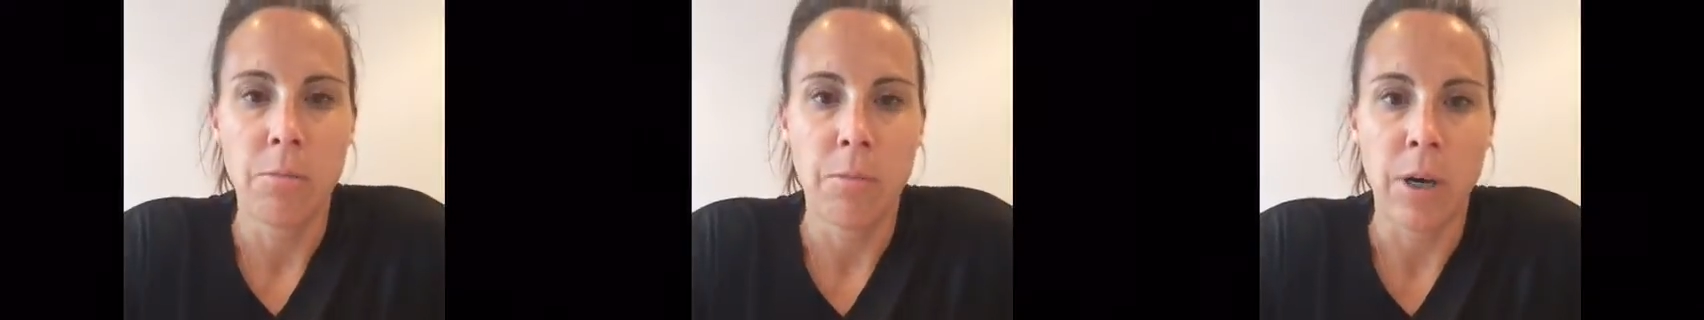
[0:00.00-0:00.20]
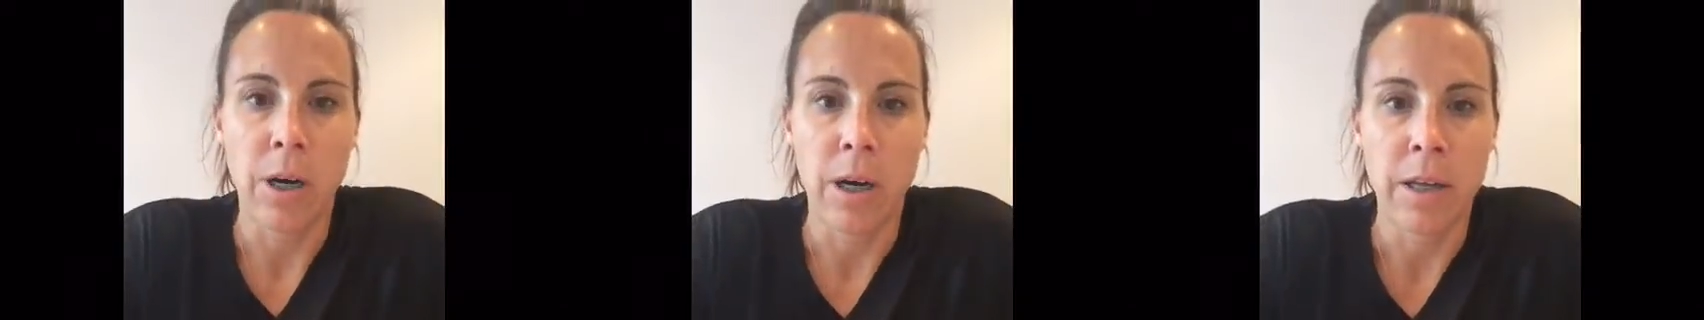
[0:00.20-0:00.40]

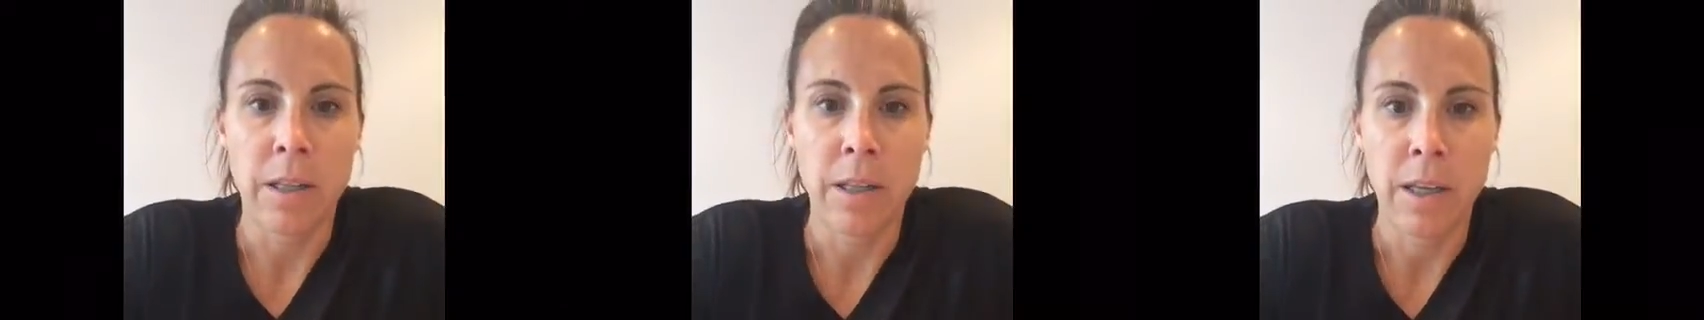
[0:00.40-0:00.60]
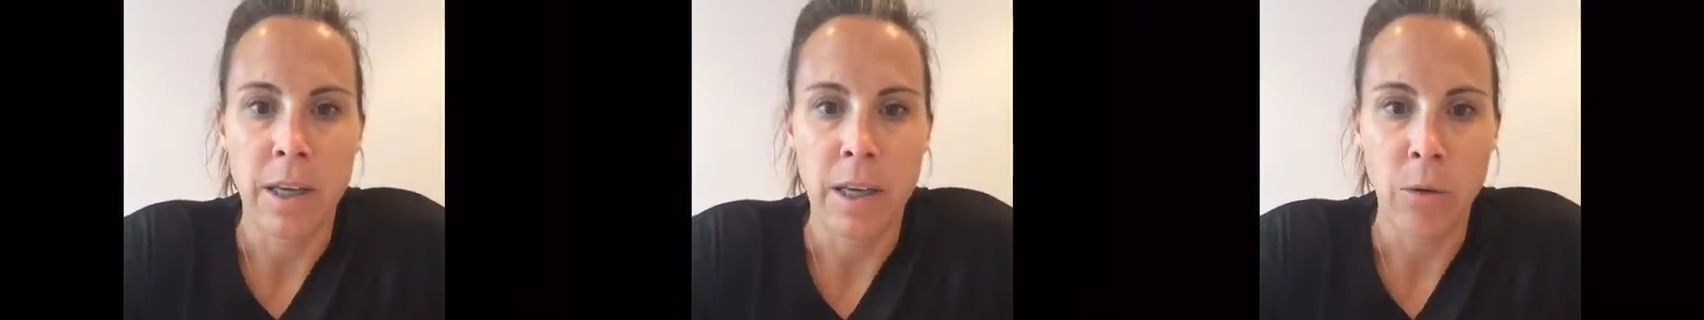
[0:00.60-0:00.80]
by
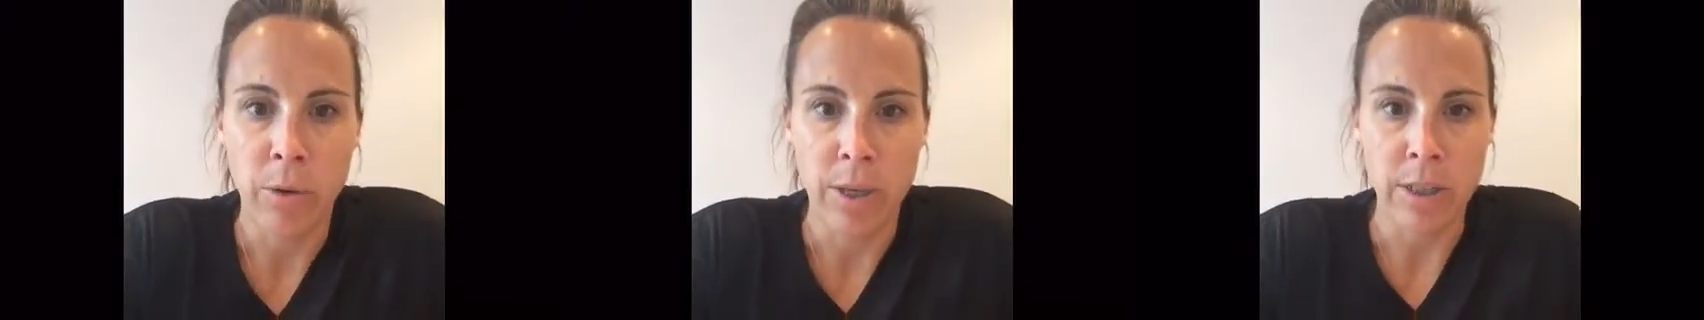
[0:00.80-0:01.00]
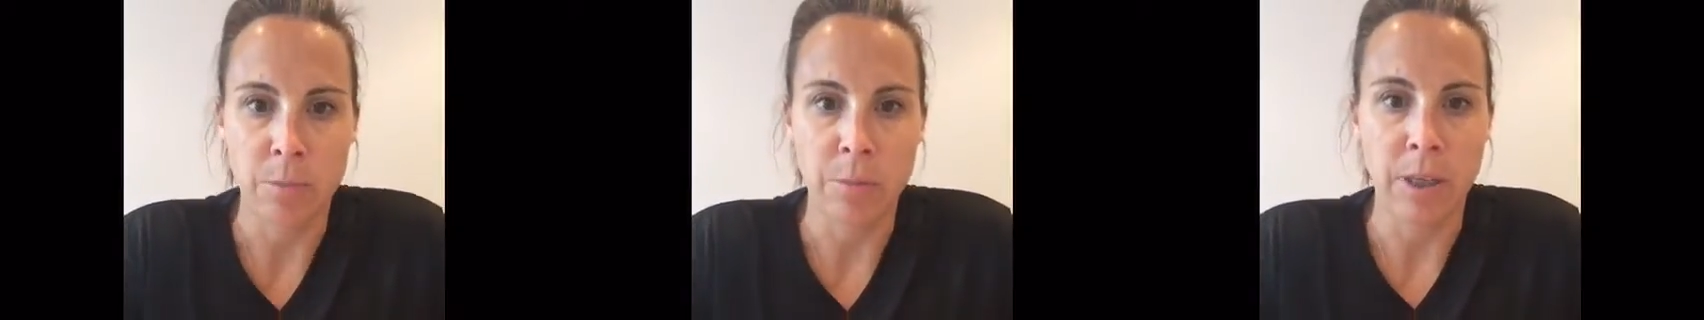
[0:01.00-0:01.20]
the
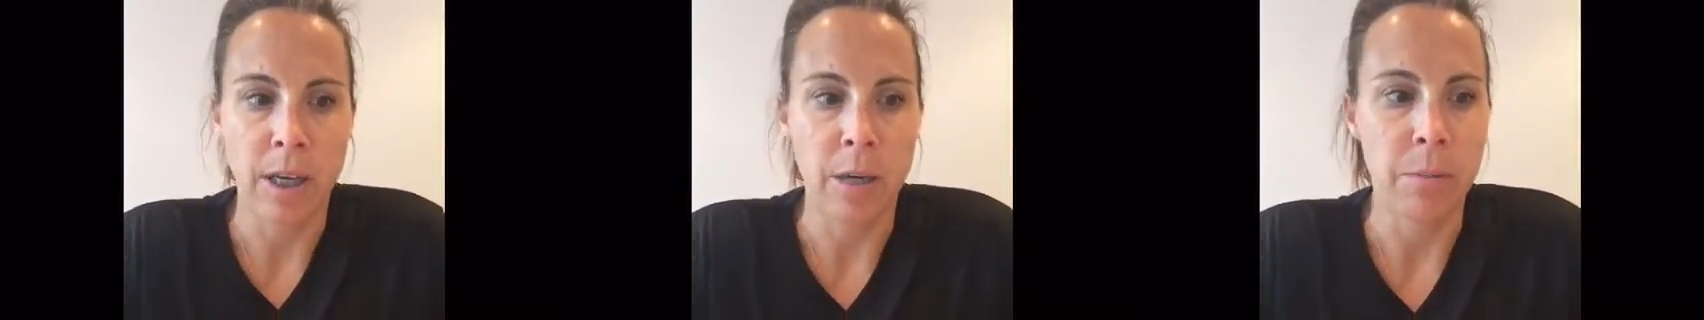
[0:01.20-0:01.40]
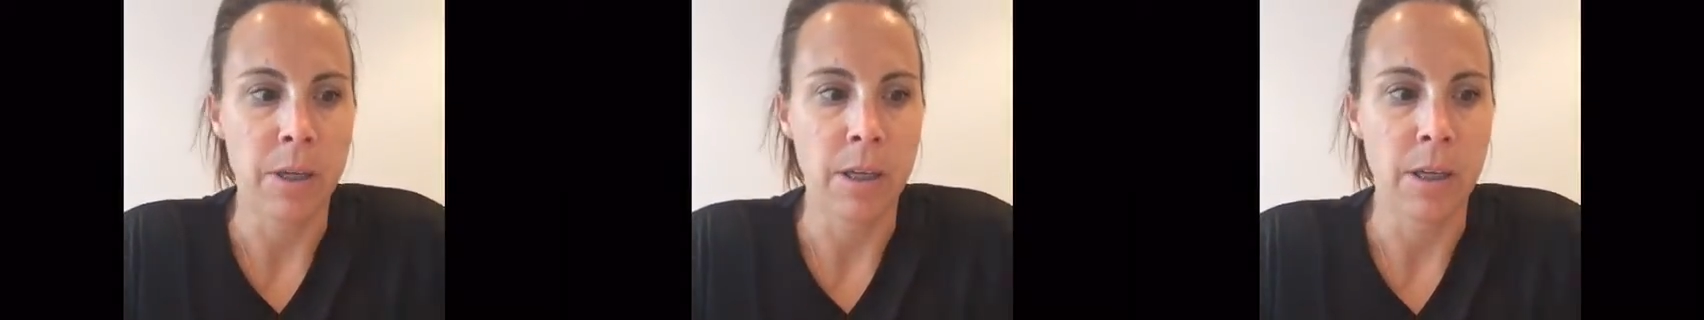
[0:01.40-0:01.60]
airways
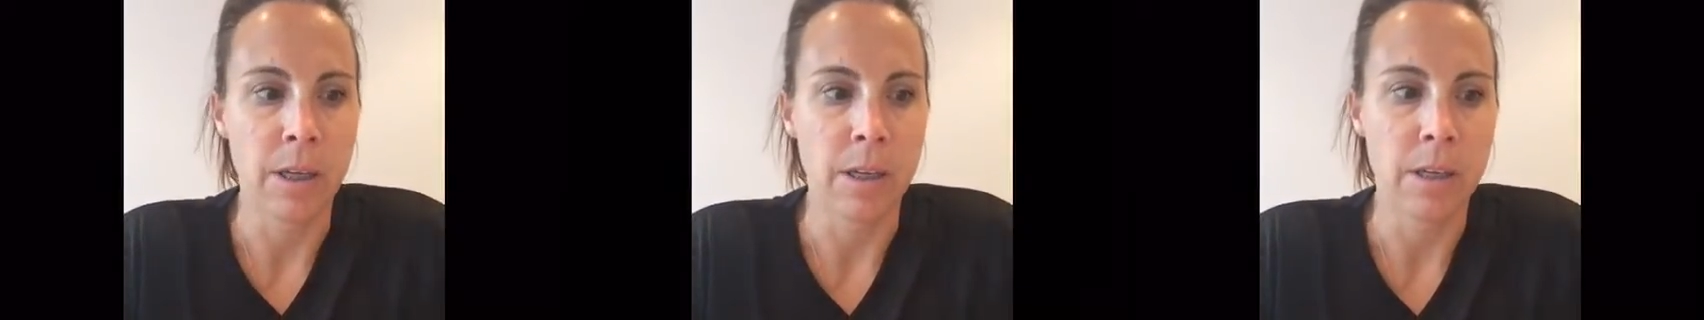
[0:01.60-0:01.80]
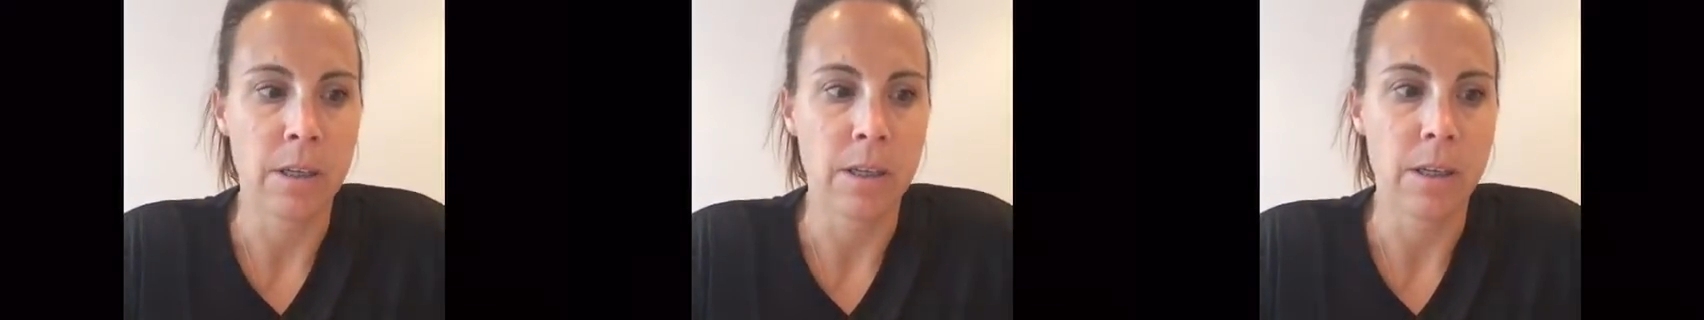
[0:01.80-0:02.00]
becoming